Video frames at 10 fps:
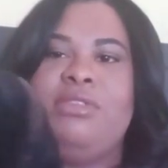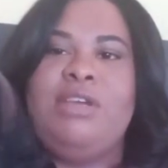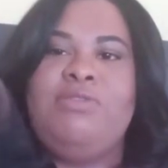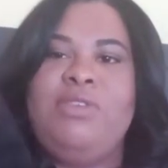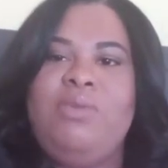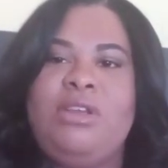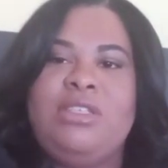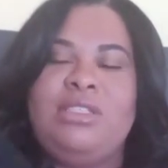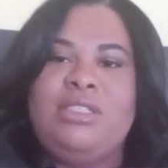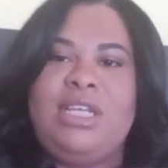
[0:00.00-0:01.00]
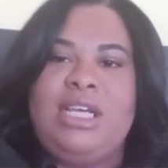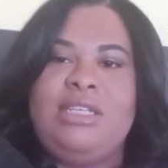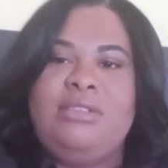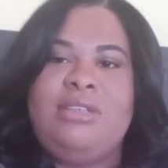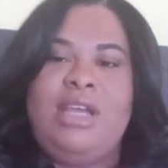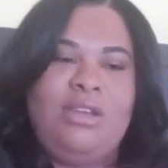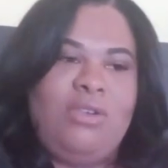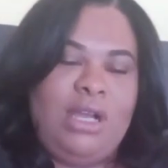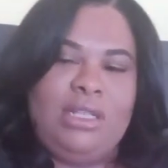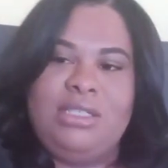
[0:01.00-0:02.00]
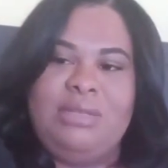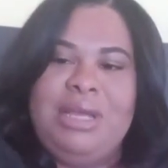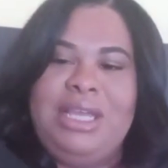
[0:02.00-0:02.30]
Definitely wash the inside. I know I got this in my